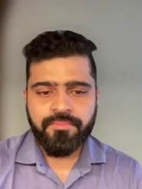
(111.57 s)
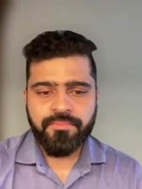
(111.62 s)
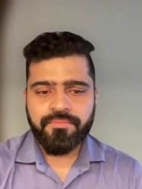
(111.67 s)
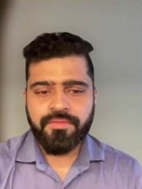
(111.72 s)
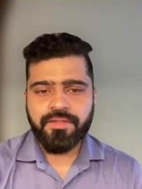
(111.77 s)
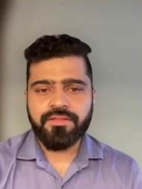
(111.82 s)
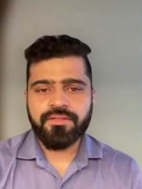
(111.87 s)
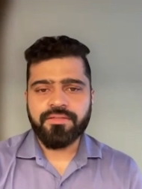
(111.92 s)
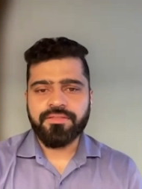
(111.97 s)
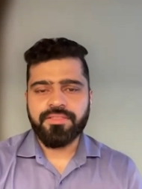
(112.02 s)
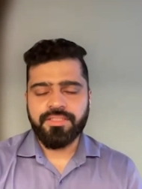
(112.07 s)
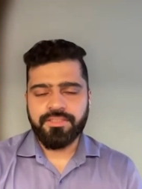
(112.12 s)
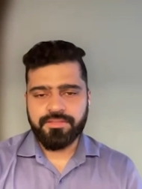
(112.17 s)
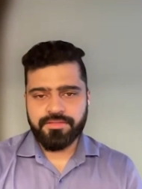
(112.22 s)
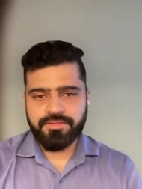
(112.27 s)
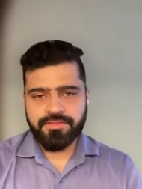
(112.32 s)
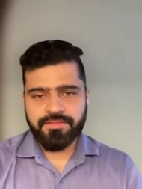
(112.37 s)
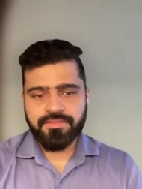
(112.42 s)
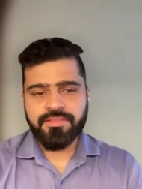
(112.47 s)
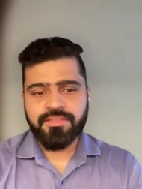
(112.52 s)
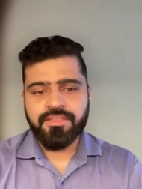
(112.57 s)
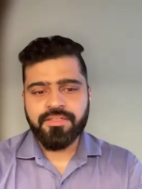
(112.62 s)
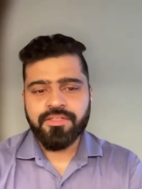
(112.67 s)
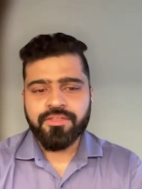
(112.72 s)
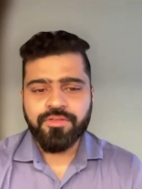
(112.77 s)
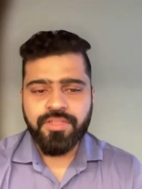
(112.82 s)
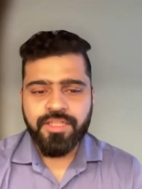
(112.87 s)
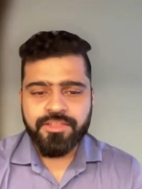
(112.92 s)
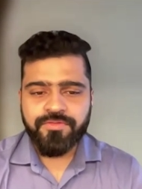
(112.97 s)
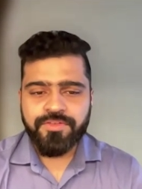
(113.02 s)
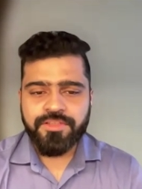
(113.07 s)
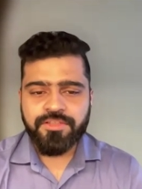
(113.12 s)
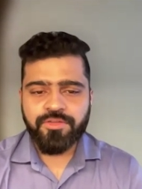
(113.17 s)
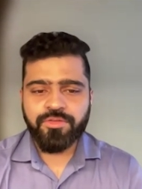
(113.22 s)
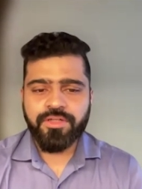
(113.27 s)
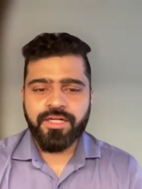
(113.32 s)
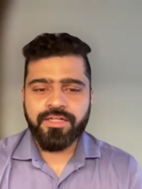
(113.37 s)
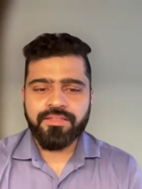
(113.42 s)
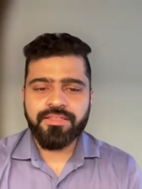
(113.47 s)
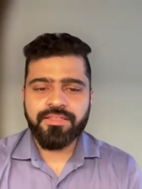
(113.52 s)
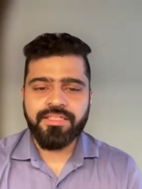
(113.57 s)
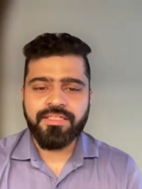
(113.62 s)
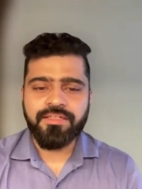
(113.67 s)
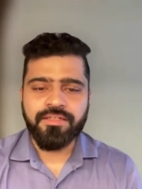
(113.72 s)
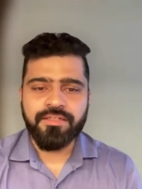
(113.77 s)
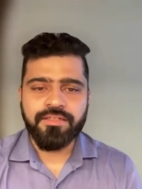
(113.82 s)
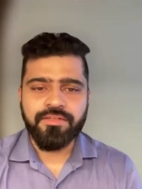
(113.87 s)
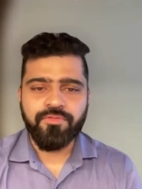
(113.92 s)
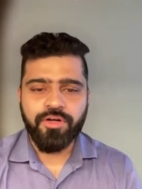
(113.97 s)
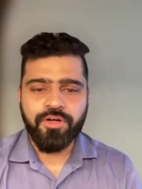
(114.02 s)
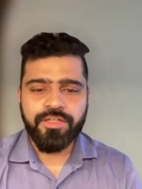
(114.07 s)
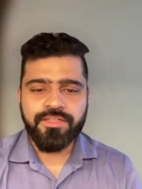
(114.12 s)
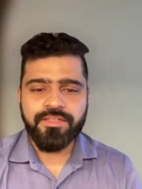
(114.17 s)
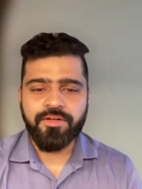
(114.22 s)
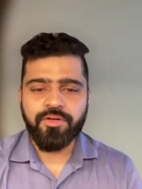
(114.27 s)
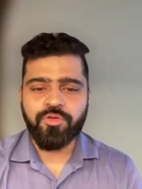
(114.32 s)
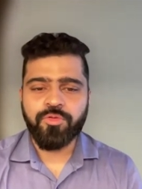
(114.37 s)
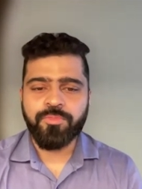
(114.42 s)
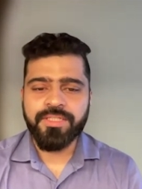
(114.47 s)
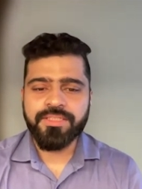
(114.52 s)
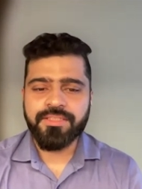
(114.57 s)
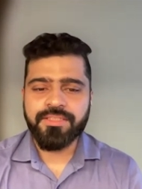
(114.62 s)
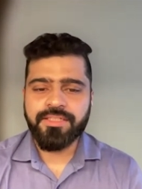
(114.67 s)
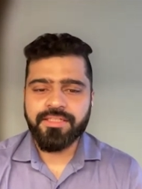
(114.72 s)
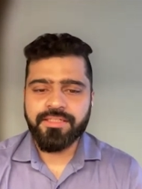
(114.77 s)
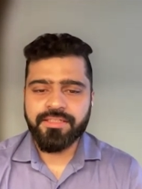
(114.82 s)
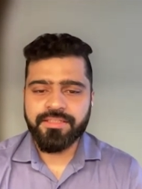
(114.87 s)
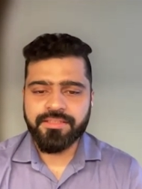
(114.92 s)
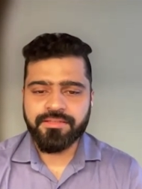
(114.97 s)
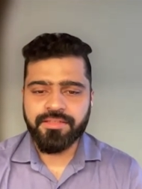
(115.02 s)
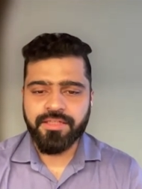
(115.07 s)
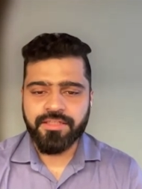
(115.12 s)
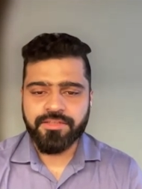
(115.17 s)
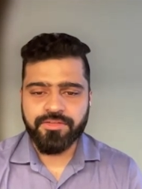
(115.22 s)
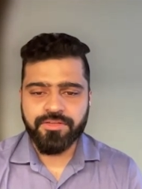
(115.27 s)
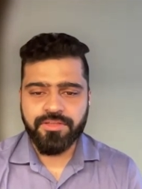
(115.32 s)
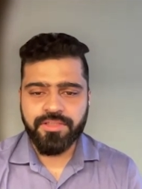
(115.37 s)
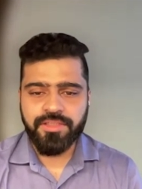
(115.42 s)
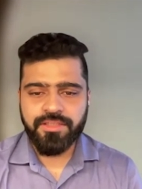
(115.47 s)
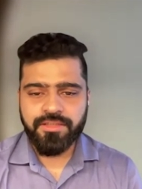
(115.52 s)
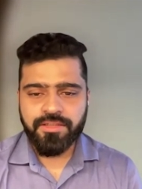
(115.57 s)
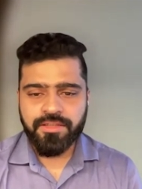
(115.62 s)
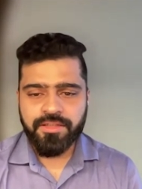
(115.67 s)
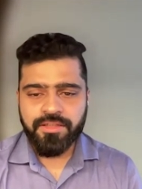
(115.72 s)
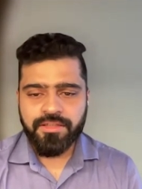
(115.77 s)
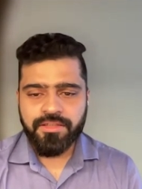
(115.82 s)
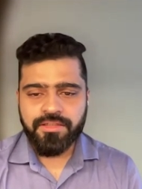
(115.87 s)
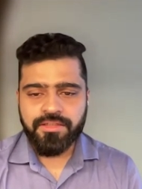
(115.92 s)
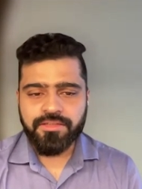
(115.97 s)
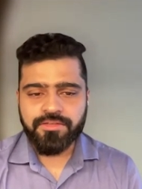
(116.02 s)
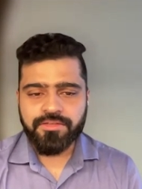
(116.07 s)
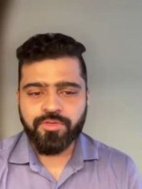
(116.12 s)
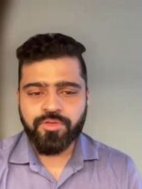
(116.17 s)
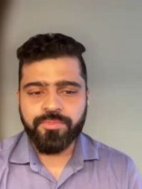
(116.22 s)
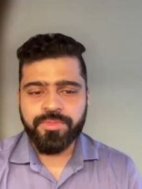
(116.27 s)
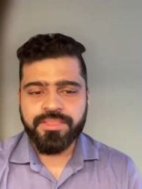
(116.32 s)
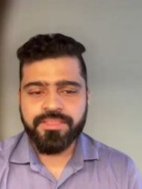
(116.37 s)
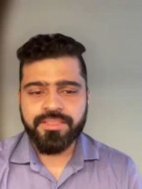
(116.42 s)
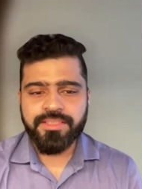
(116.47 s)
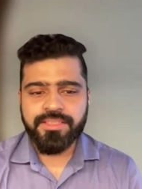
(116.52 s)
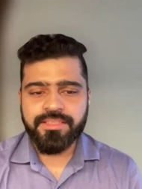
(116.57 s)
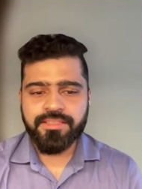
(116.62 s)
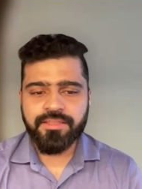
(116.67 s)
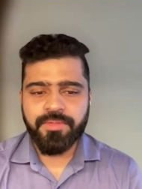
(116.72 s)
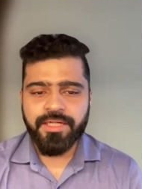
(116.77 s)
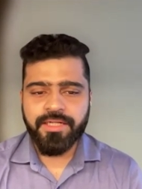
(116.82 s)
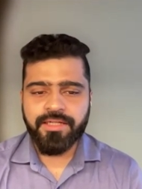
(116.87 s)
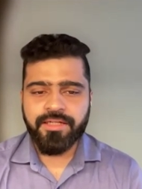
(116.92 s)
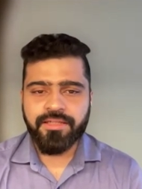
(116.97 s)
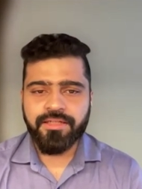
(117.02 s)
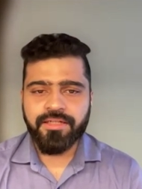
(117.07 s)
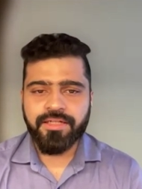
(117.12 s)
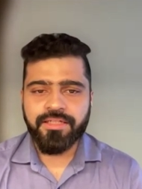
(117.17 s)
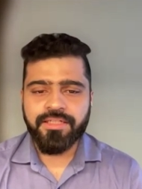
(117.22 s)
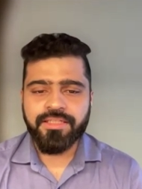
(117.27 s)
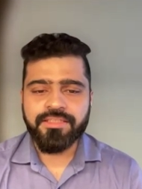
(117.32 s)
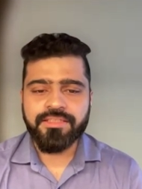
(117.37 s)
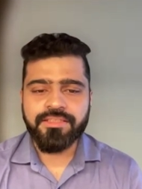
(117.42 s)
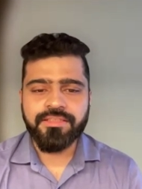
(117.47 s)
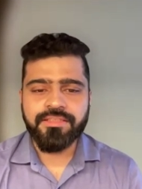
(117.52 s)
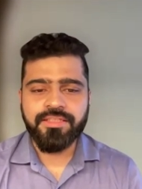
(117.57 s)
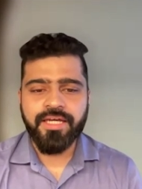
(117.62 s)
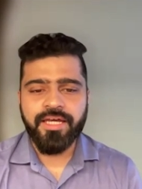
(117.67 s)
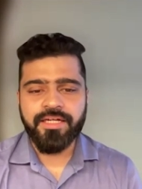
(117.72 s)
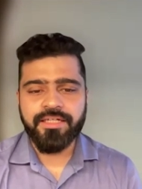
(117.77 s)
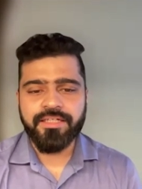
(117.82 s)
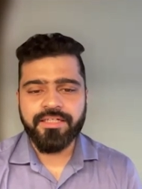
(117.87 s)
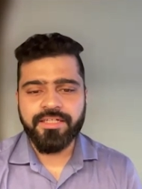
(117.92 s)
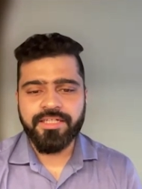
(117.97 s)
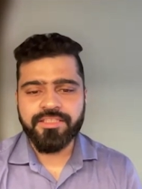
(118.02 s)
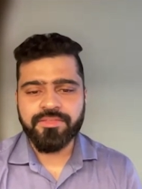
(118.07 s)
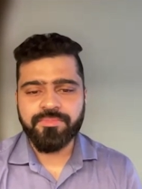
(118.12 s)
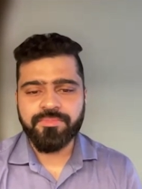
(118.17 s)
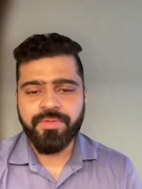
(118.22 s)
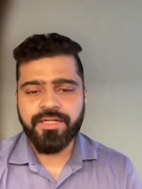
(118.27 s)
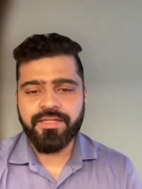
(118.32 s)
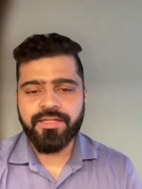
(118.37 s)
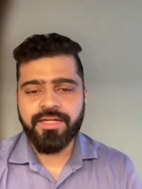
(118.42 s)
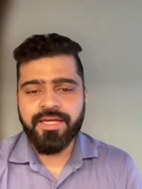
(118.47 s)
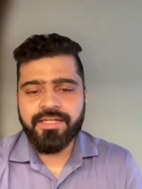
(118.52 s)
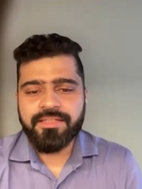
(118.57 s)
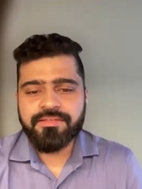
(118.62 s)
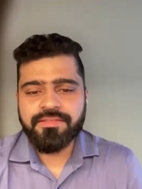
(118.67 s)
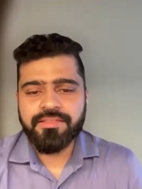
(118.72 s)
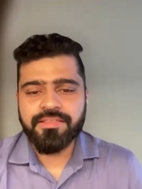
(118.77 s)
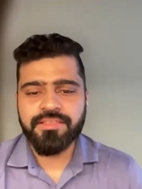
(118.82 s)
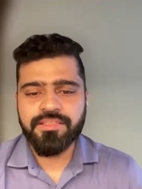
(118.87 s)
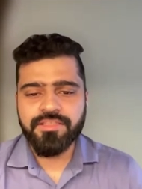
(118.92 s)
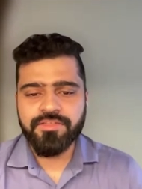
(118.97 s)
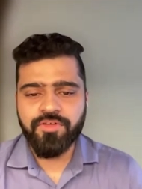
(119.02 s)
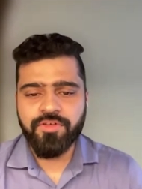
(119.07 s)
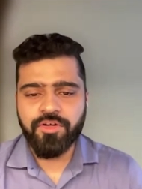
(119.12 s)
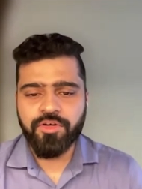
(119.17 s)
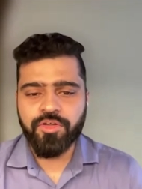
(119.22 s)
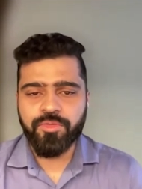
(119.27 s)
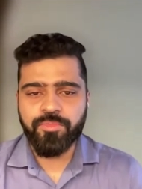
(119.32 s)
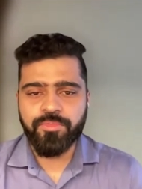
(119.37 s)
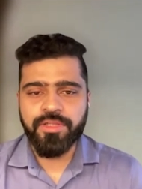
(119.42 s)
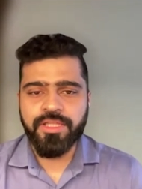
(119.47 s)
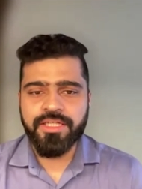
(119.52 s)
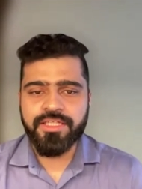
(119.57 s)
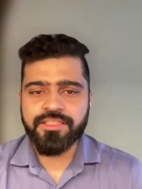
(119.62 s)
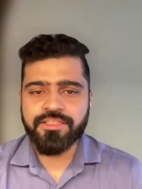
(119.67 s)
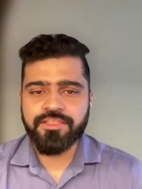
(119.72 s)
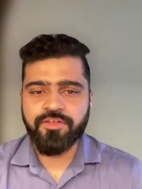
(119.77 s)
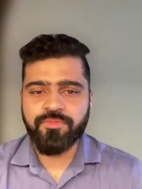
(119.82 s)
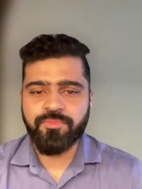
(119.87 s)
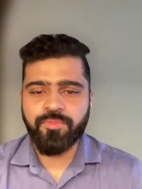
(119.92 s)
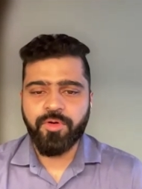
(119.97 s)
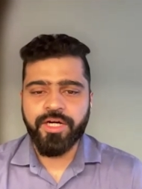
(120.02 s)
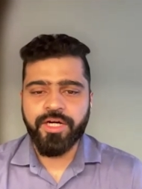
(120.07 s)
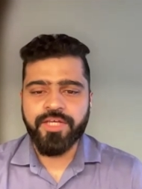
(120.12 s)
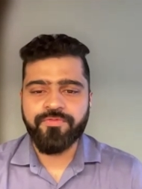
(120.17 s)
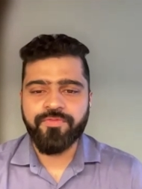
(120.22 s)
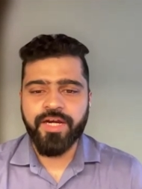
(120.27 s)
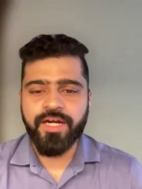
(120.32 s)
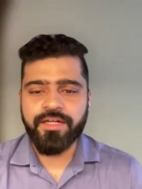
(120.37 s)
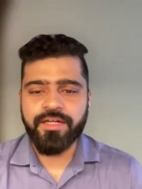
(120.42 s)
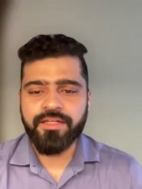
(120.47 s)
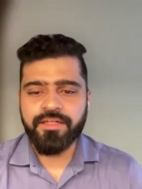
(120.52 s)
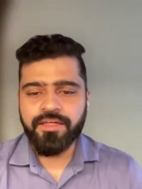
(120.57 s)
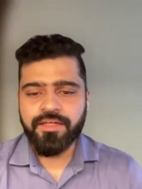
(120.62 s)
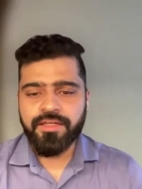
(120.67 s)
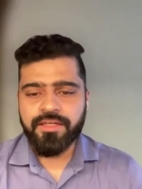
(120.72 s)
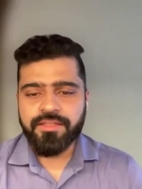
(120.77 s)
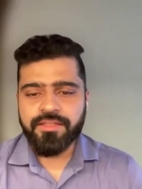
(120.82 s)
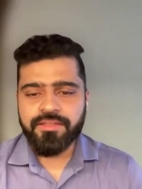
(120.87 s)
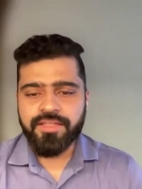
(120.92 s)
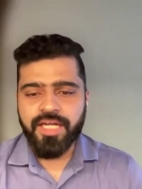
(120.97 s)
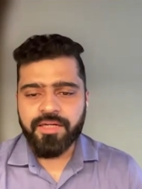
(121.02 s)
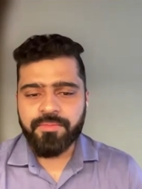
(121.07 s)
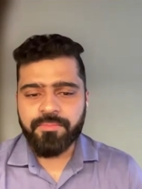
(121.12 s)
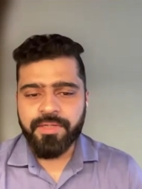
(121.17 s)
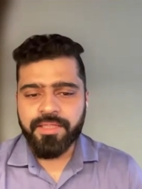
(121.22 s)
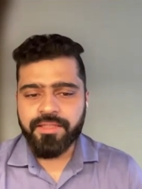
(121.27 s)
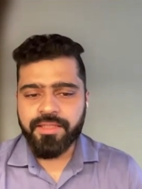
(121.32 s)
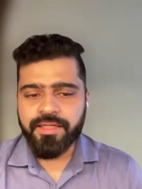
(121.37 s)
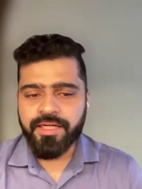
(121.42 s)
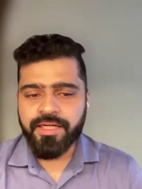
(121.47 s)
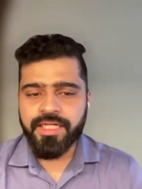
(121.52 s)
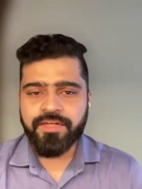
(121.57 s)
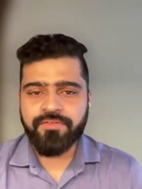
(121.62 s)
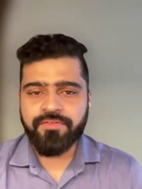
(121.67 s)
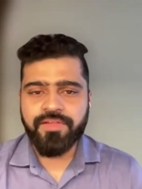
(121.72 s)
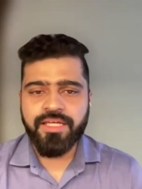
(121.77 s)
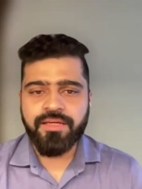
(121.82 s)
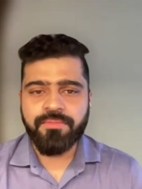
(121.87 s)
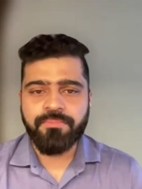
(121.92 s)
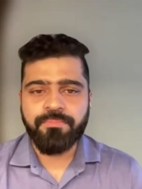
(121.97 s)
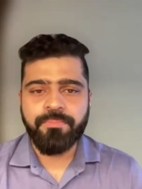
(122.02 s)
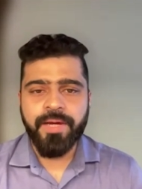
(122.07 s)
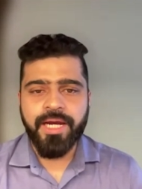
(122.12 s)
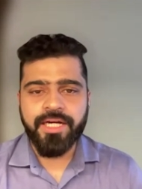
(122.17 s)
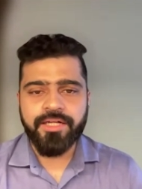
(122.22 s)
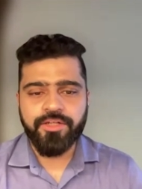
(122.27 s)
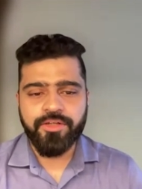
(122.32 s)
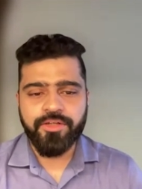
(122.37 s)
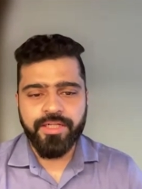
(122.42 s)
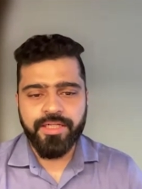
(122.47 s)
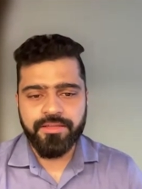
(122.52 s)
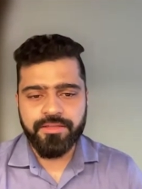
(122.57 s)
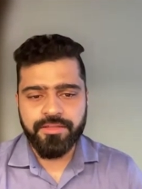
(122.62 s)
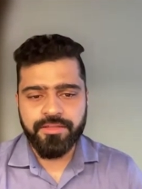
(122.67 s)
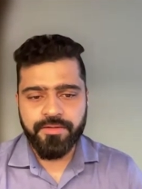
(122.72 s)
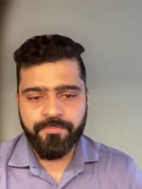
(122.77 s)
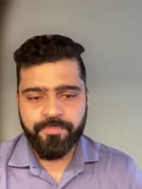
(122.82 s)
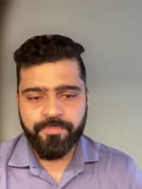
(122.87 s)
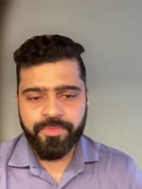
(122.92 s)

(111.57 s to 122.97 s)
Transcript: Yes. So let's first look at what obesity is actually. So obesity is a medical condition characterized by an excessive accumulation of body fat that may negatively impact your health.